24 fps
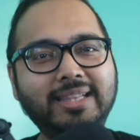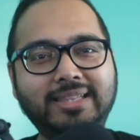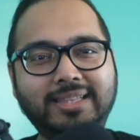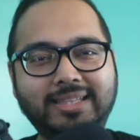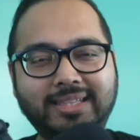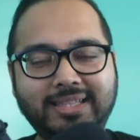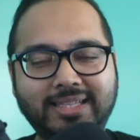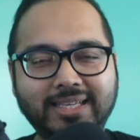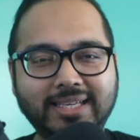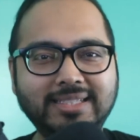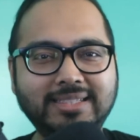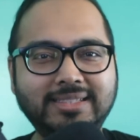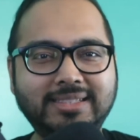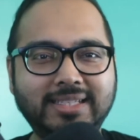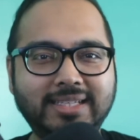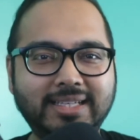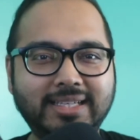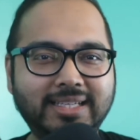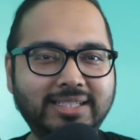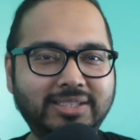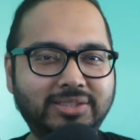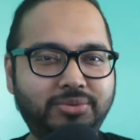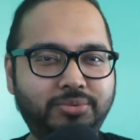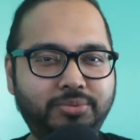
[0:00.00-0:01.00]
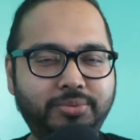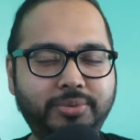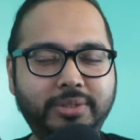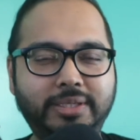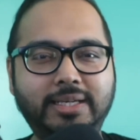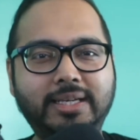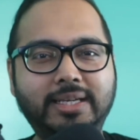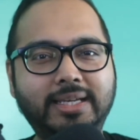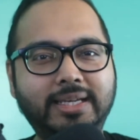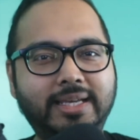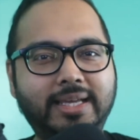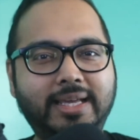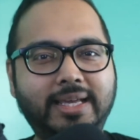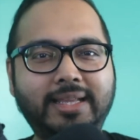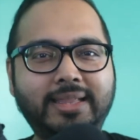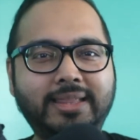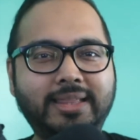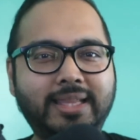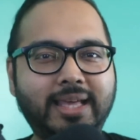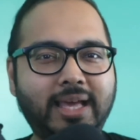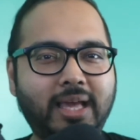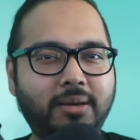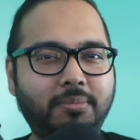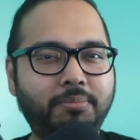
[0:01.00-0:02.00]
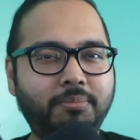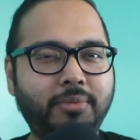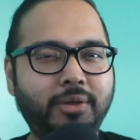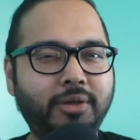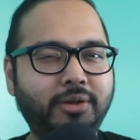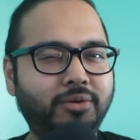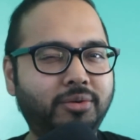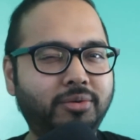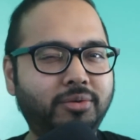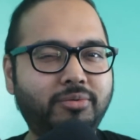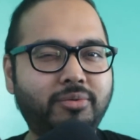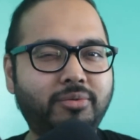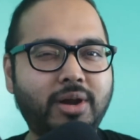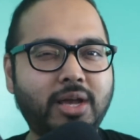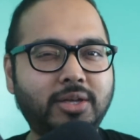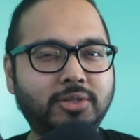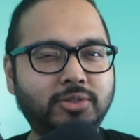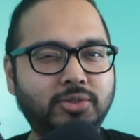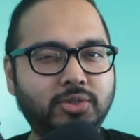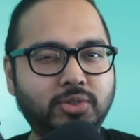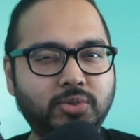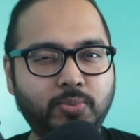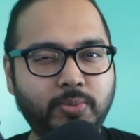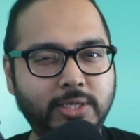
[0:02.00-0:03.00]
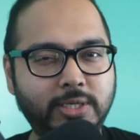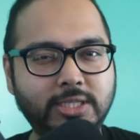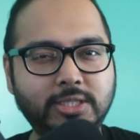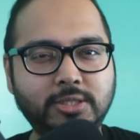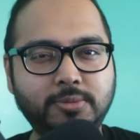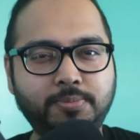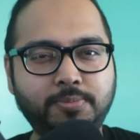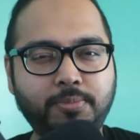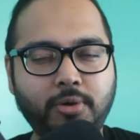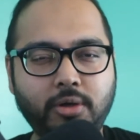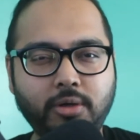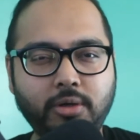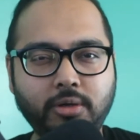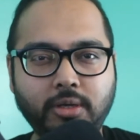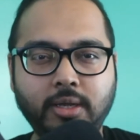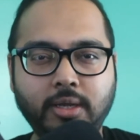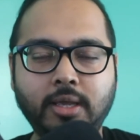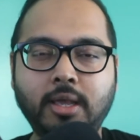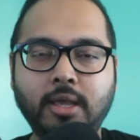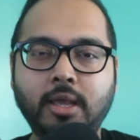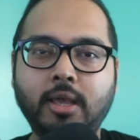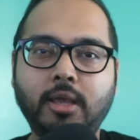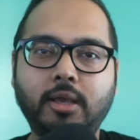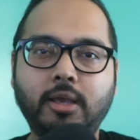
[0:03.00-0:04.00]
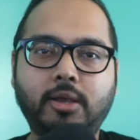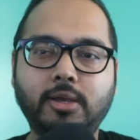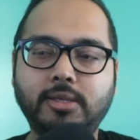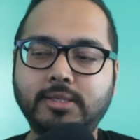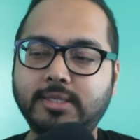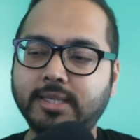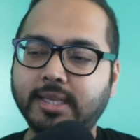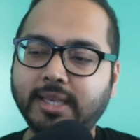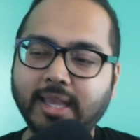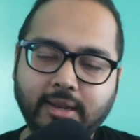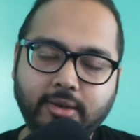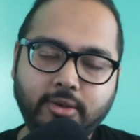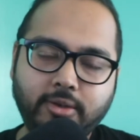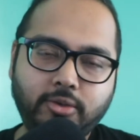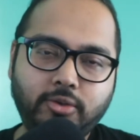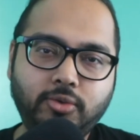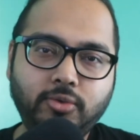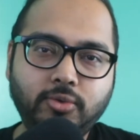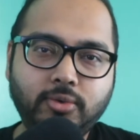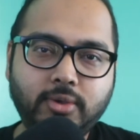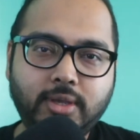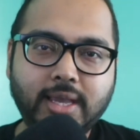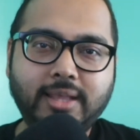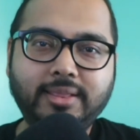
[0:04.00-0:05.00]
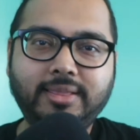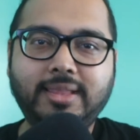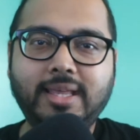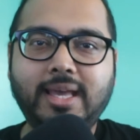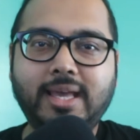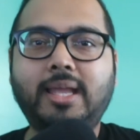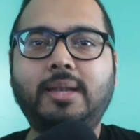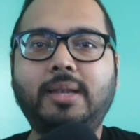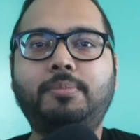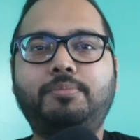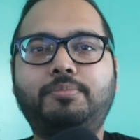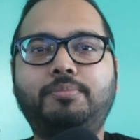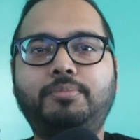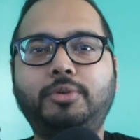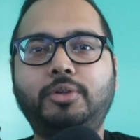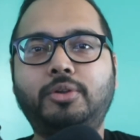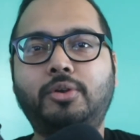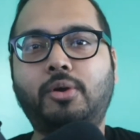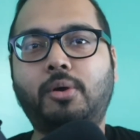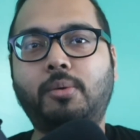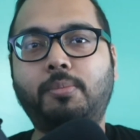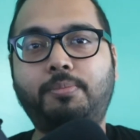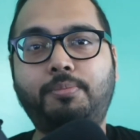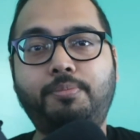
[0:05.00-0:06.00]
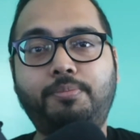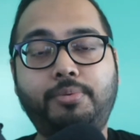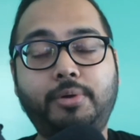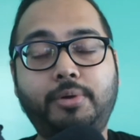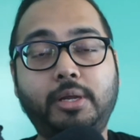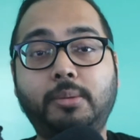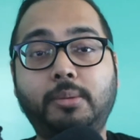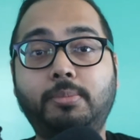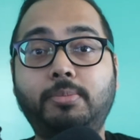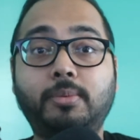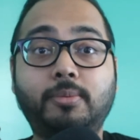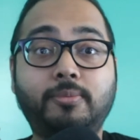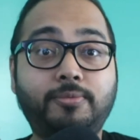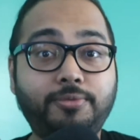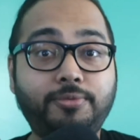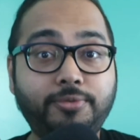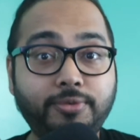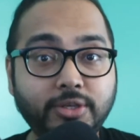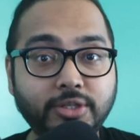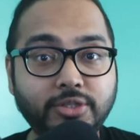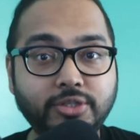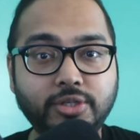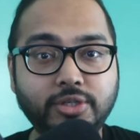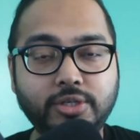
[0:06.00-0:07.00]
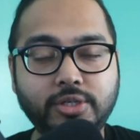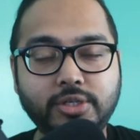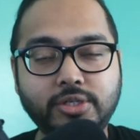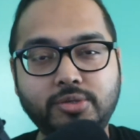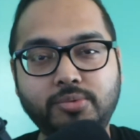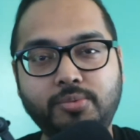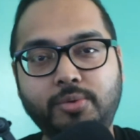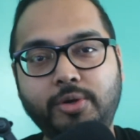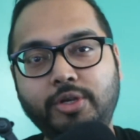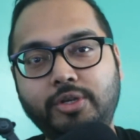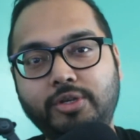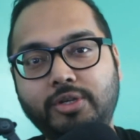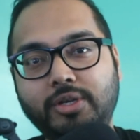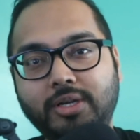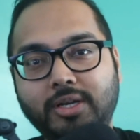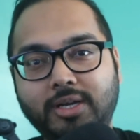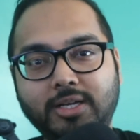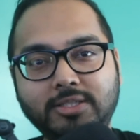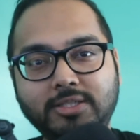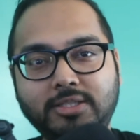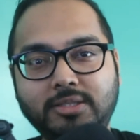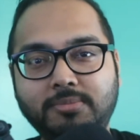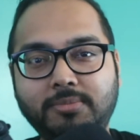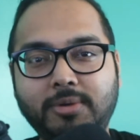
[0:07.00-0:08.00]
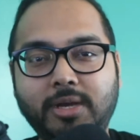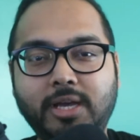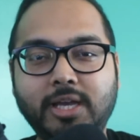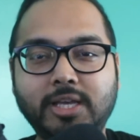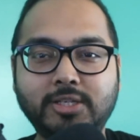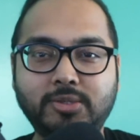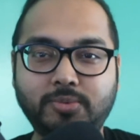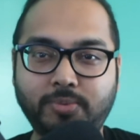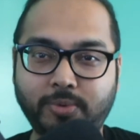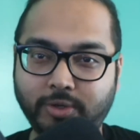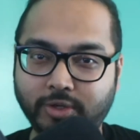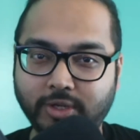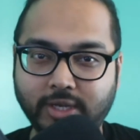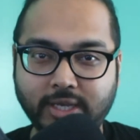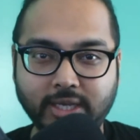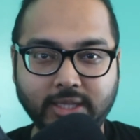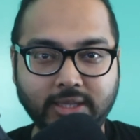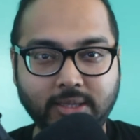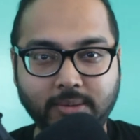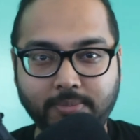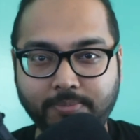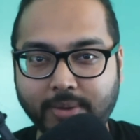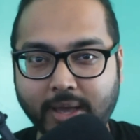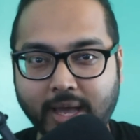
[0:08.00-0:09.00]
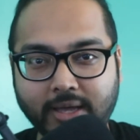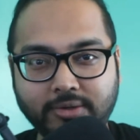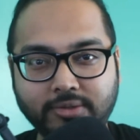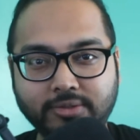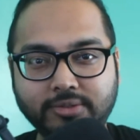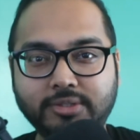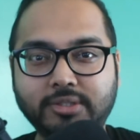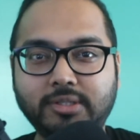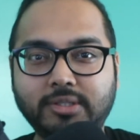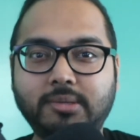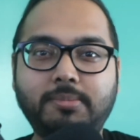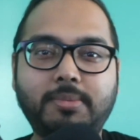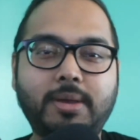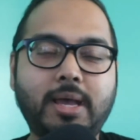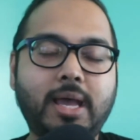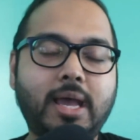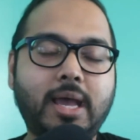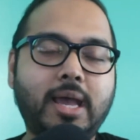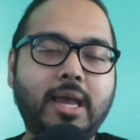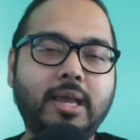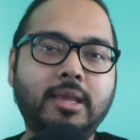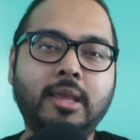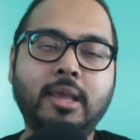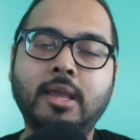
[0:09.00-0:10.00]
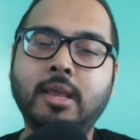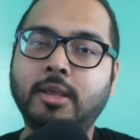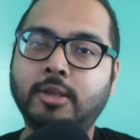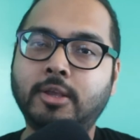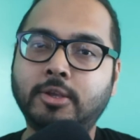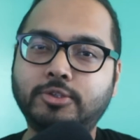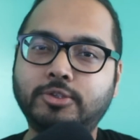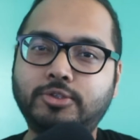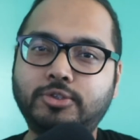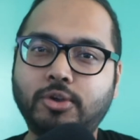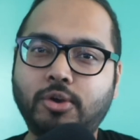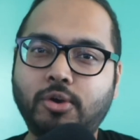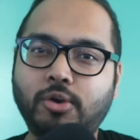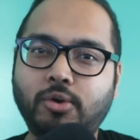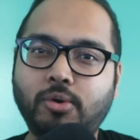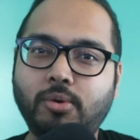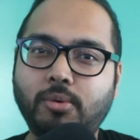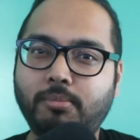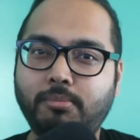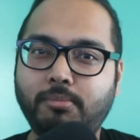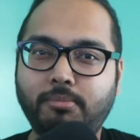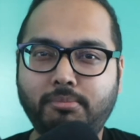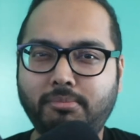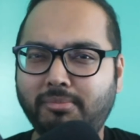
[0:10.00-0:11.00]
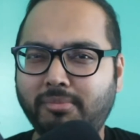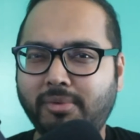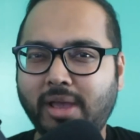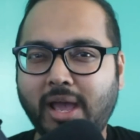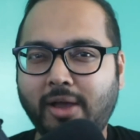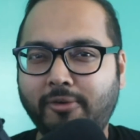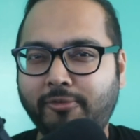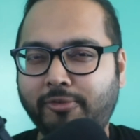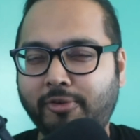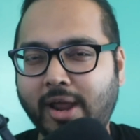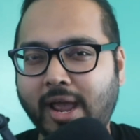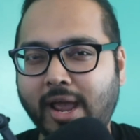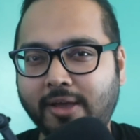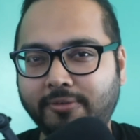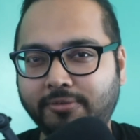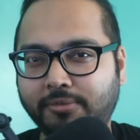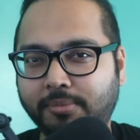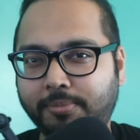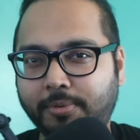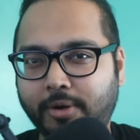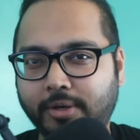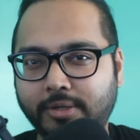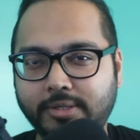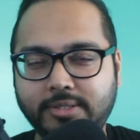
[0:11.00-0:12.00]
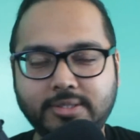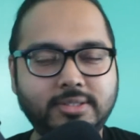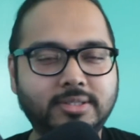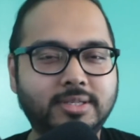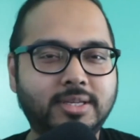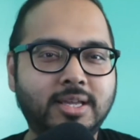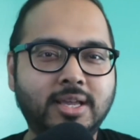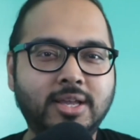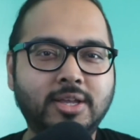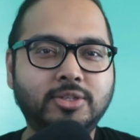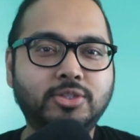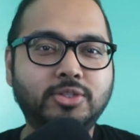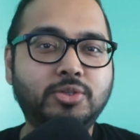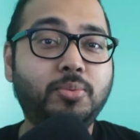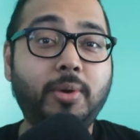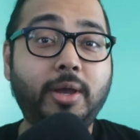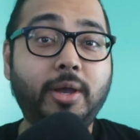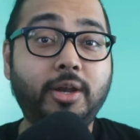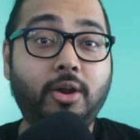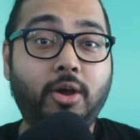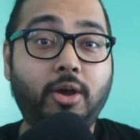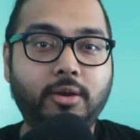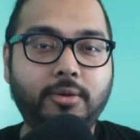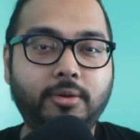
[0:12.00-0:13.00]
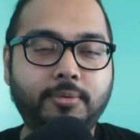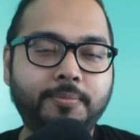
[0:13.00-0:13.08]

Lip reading: this is really in that middle ground sweet spot. Because again, you get that, you know, premium features where you can customize, where you get the paddles in the back, so for half the price. So why not?